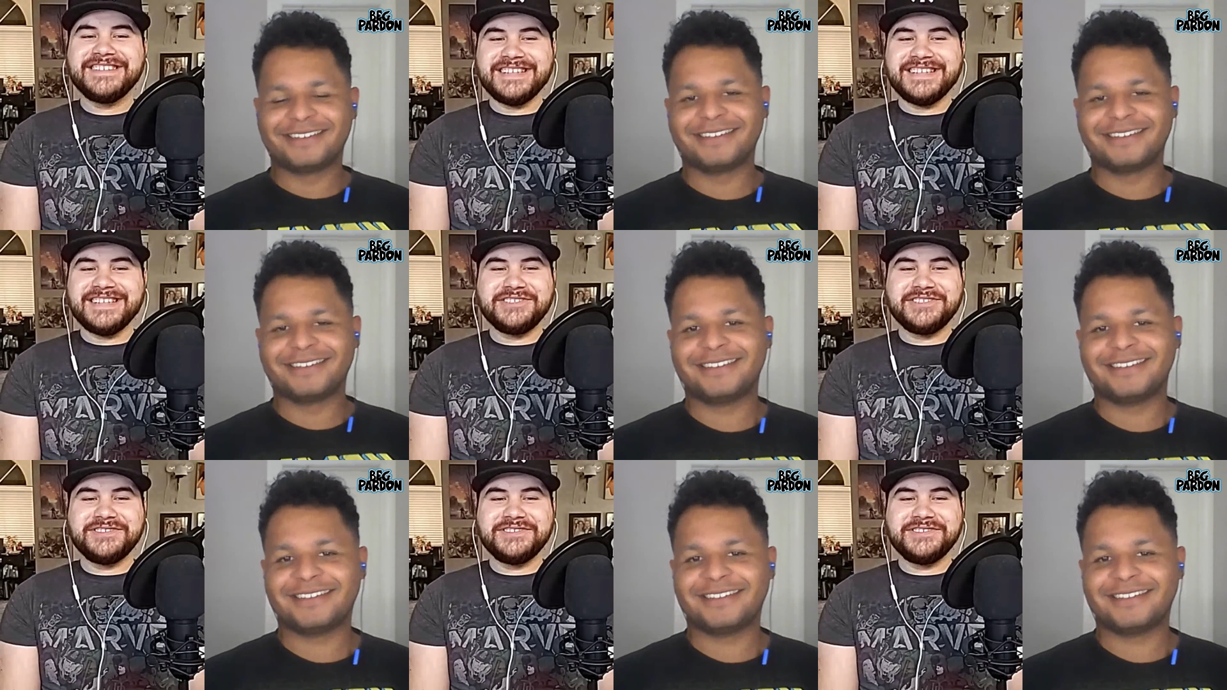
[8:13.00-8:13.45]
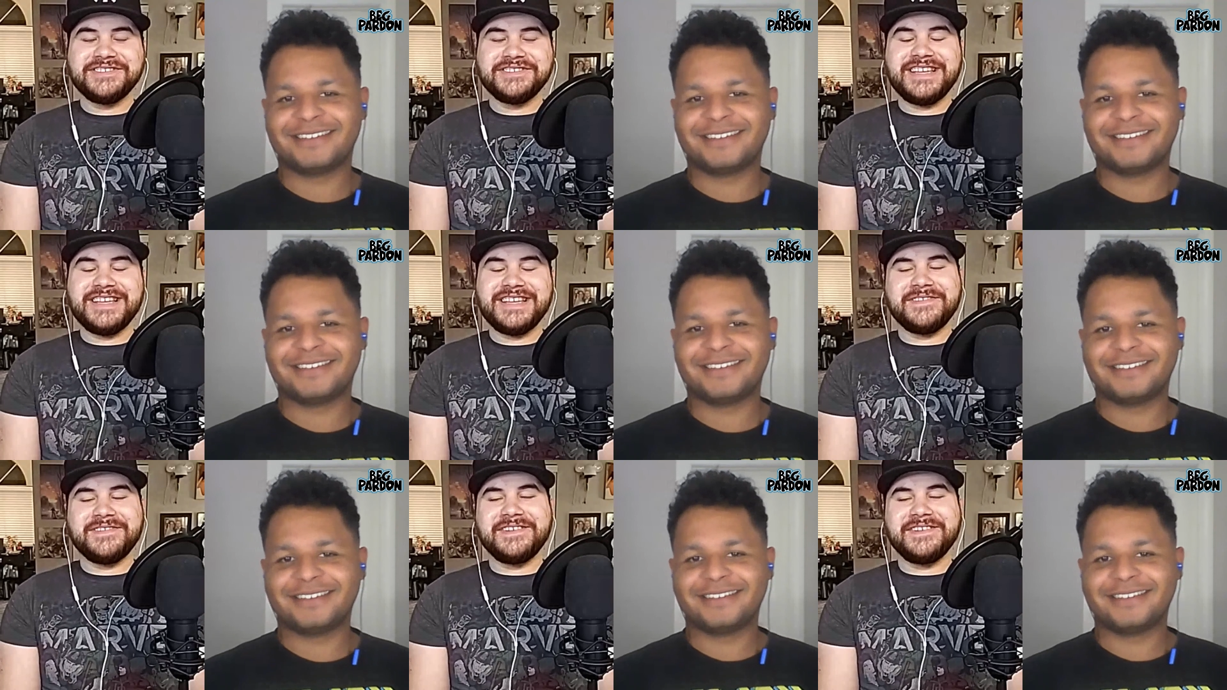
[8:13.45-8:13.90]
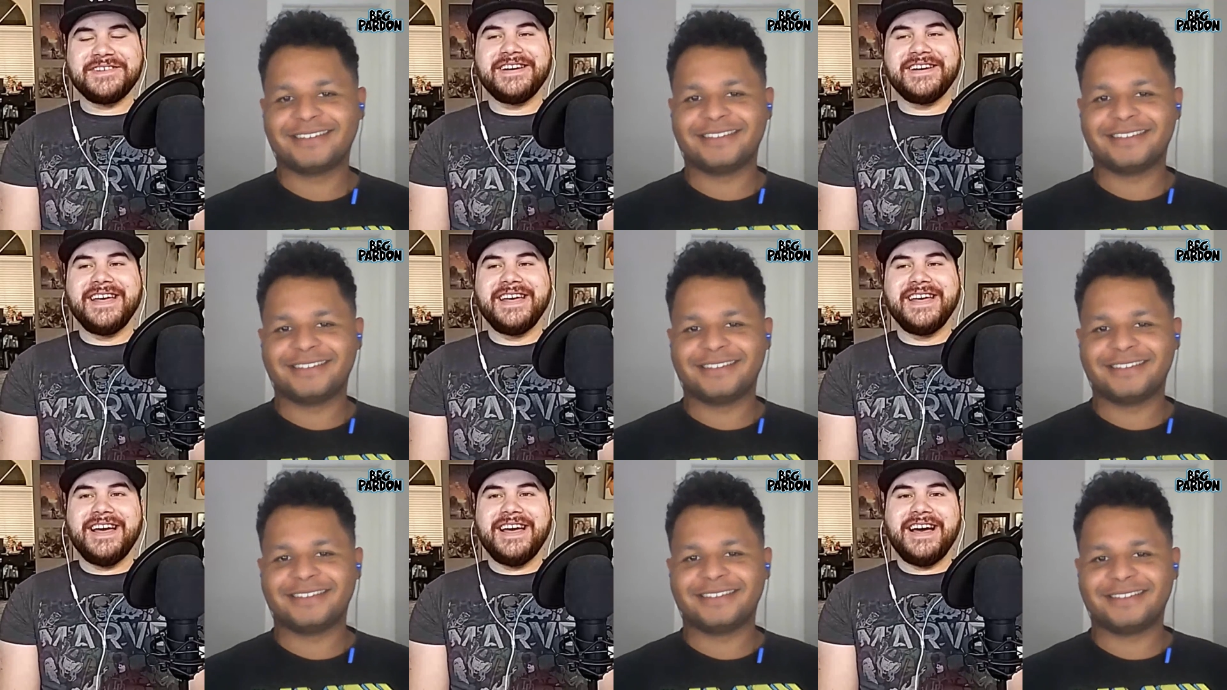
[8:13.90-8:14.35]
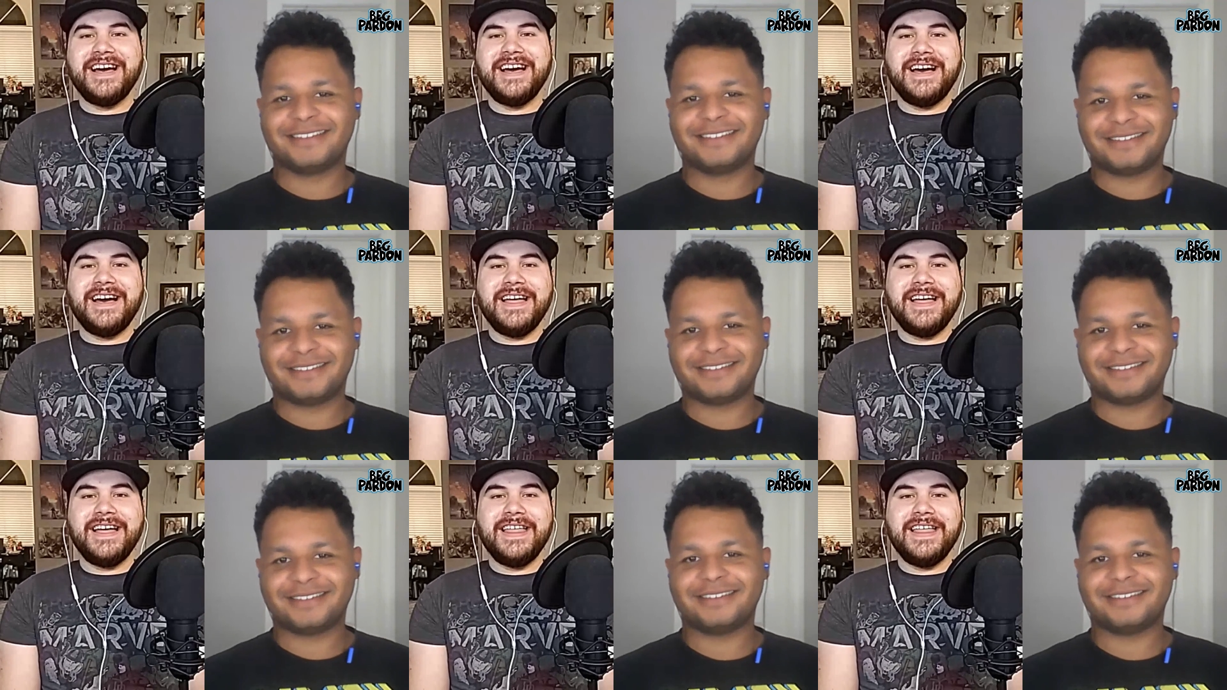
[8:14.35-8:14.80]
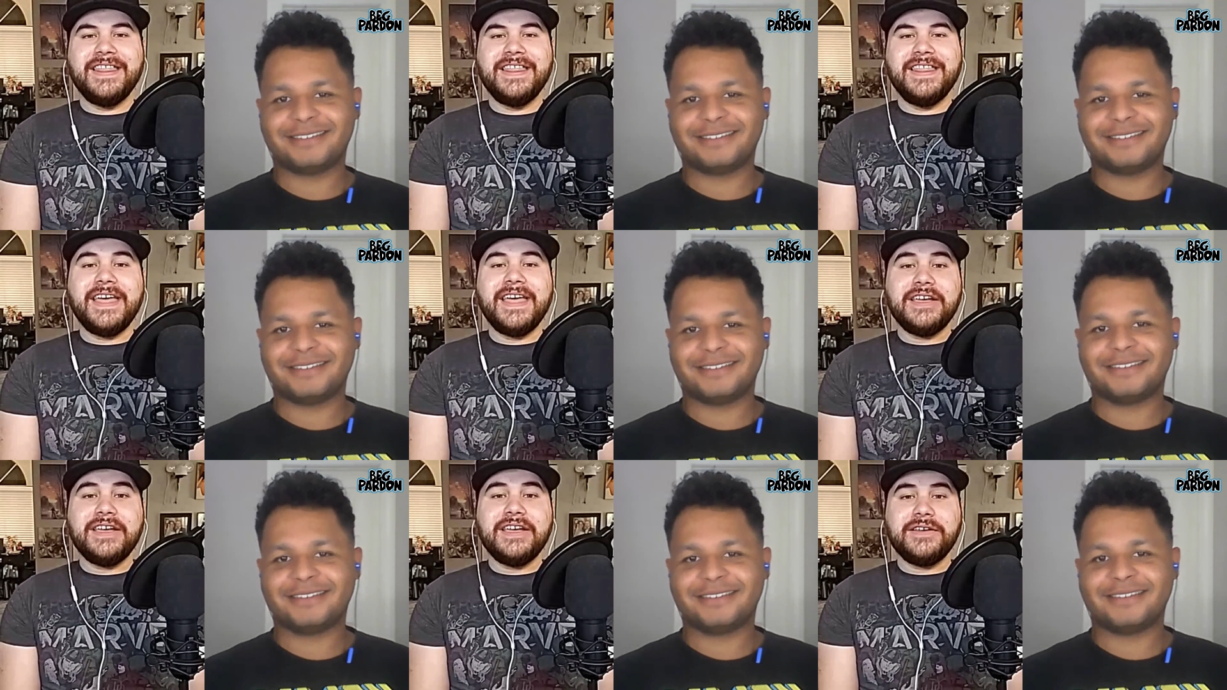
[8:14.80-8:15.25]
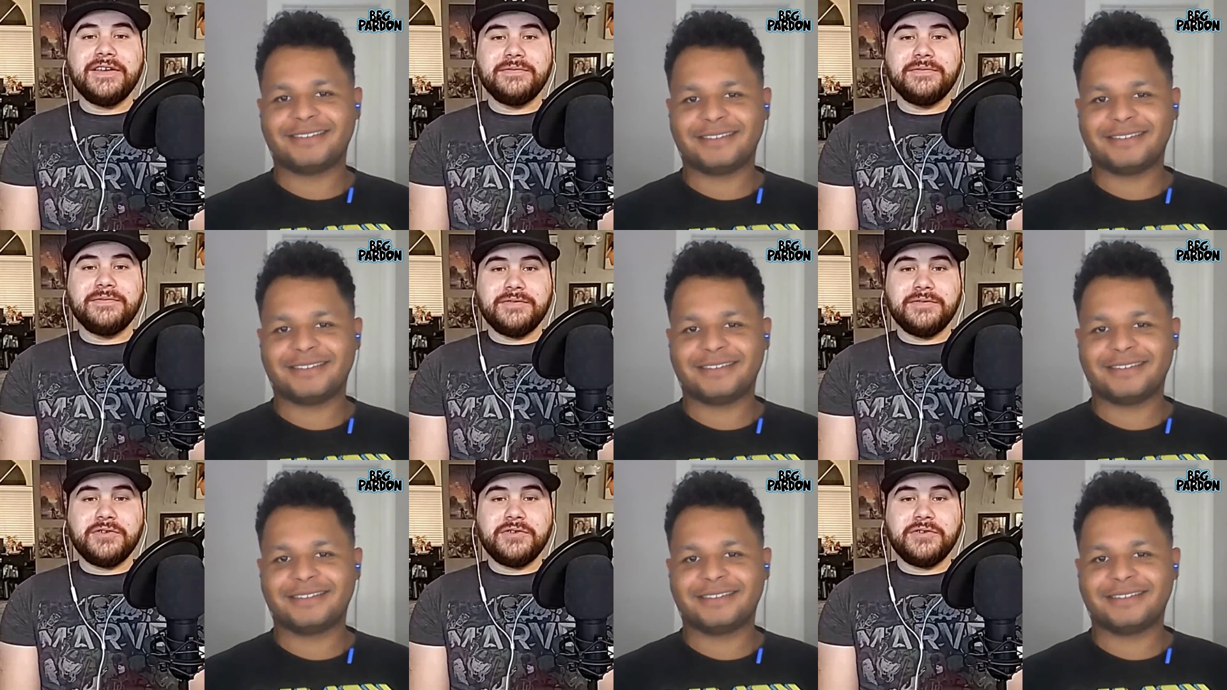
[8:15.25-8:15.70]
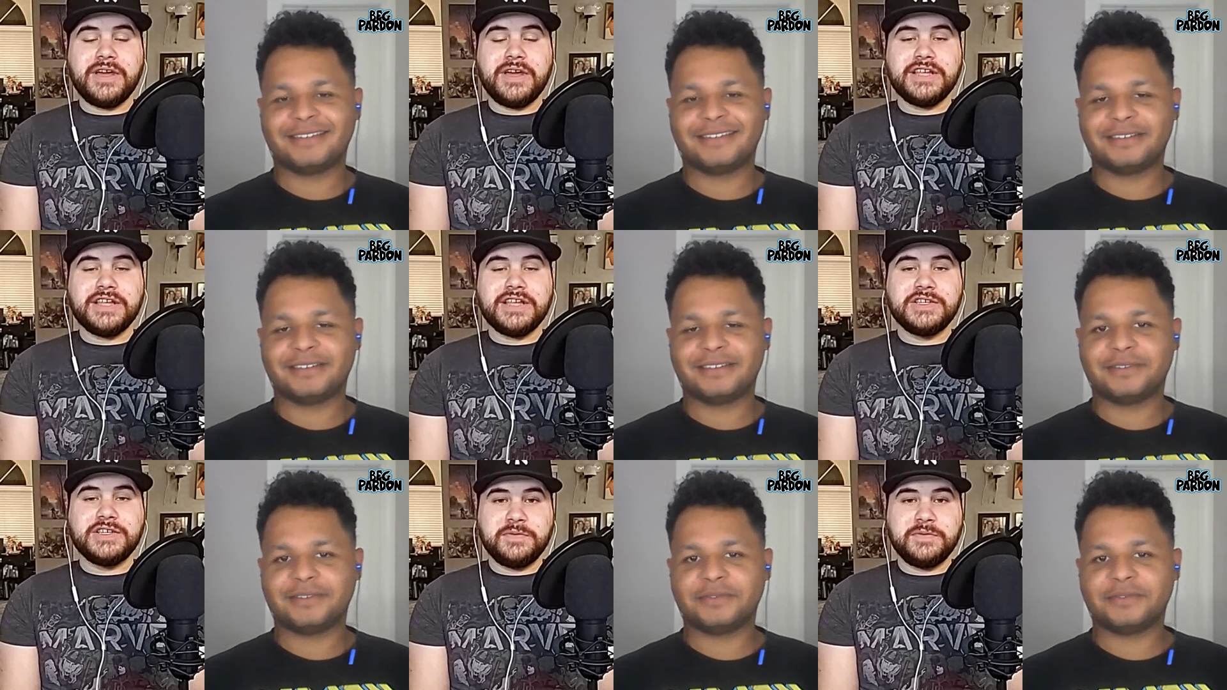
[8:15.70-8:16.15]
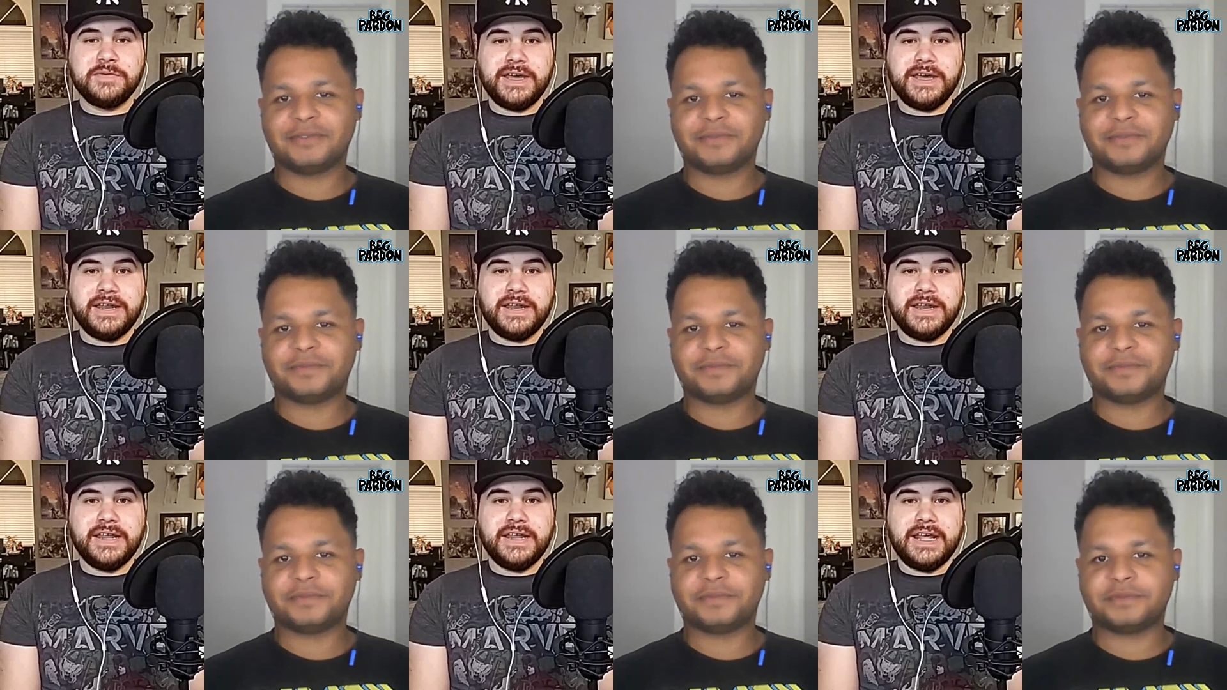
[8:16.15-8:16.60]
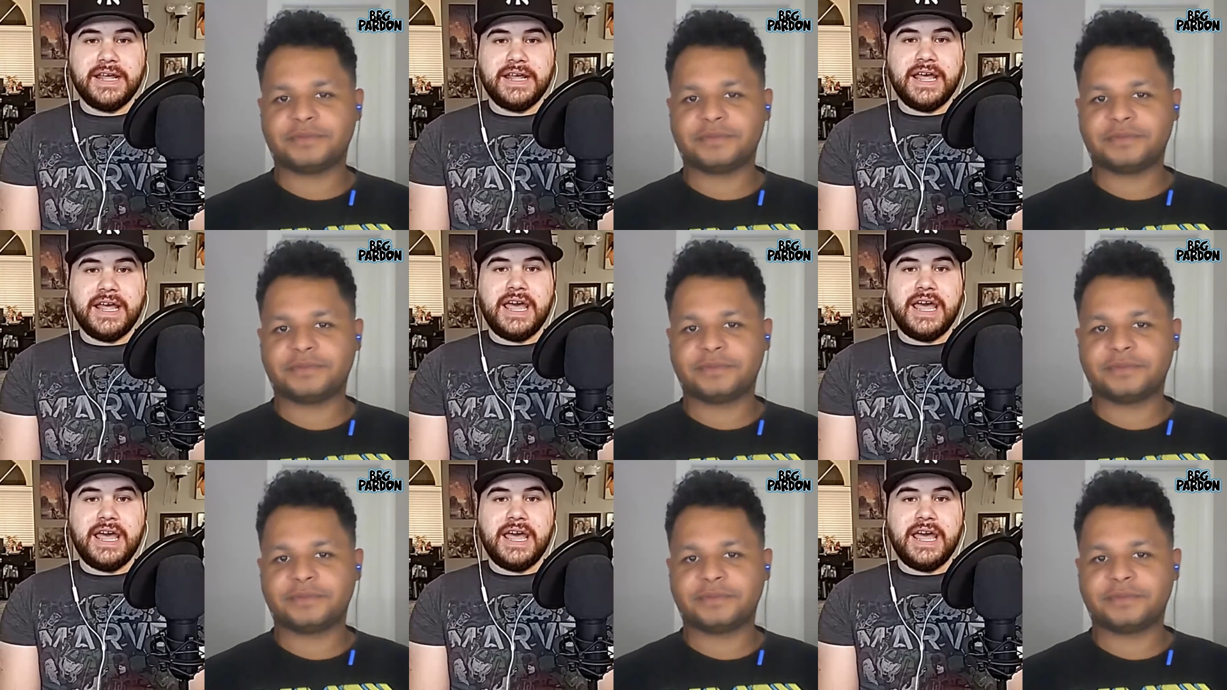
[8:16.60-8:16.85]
Speaker 1: I always get Shuster's name wrong. Uh, they created Superman